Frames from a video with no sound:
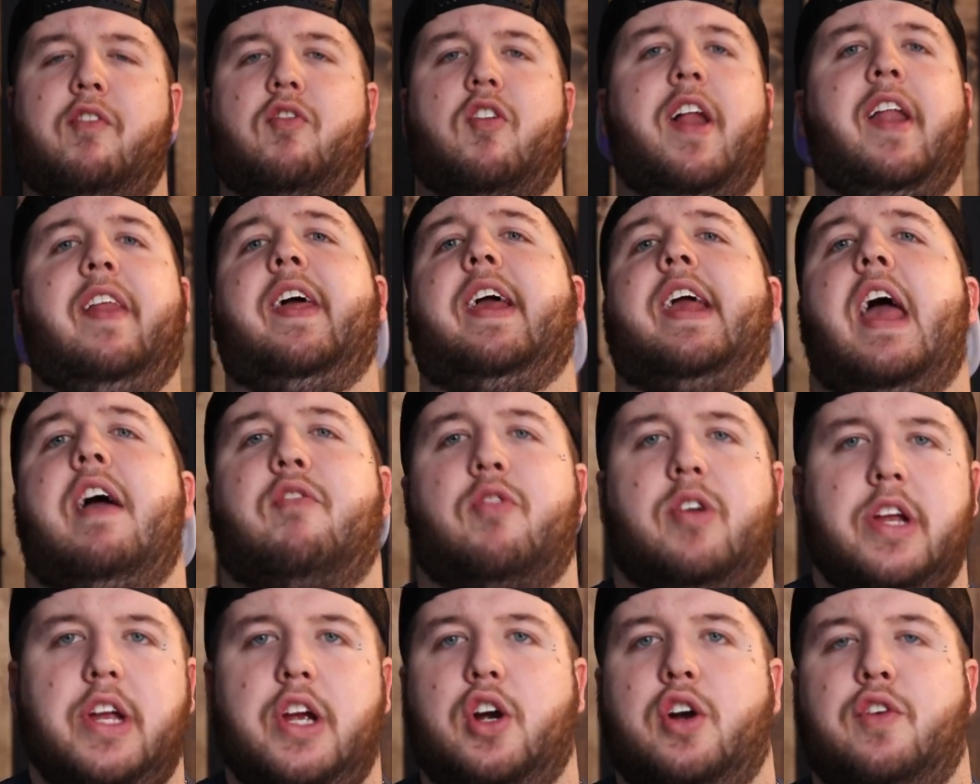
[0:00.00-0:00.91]
I've read it like
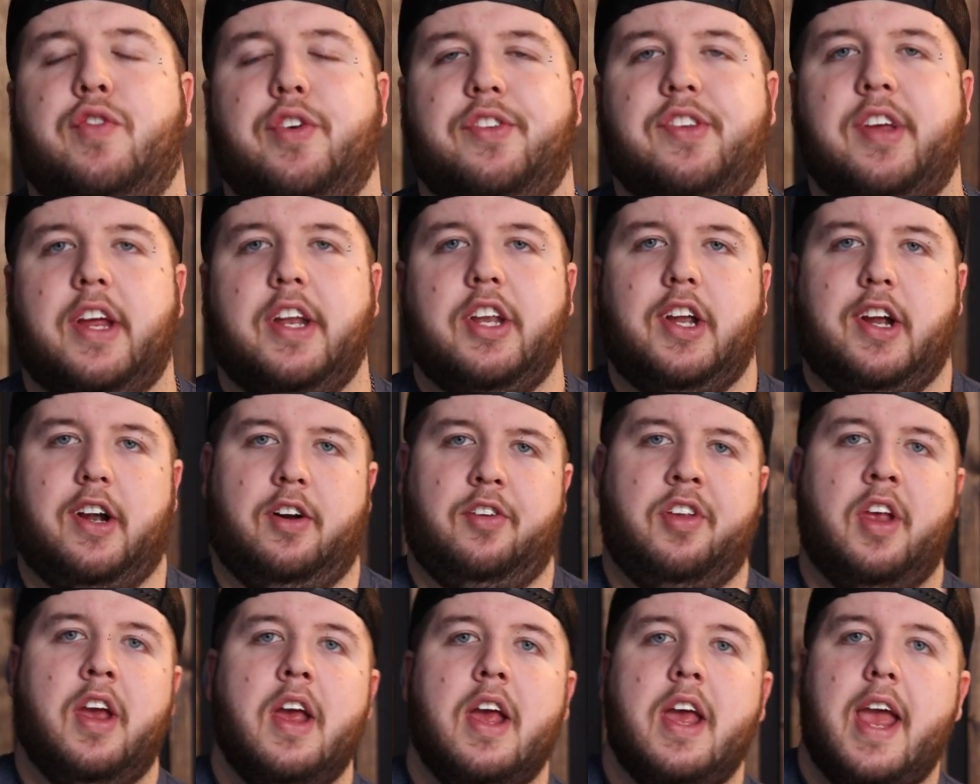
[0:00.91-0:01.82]
every year for 10
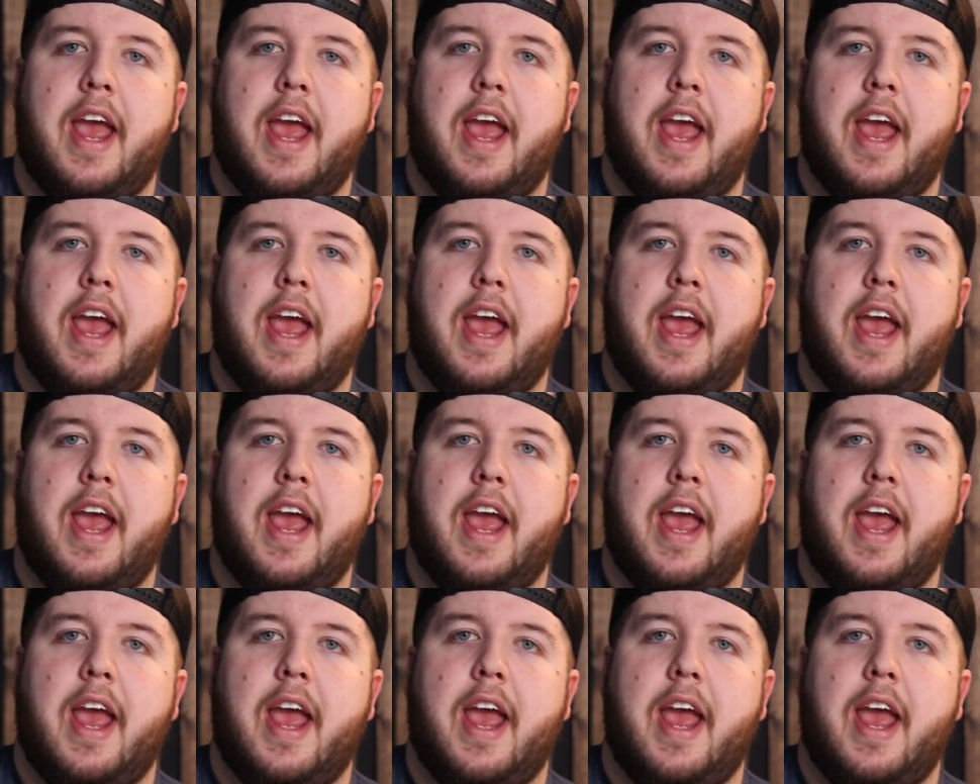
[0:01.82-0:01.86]
years.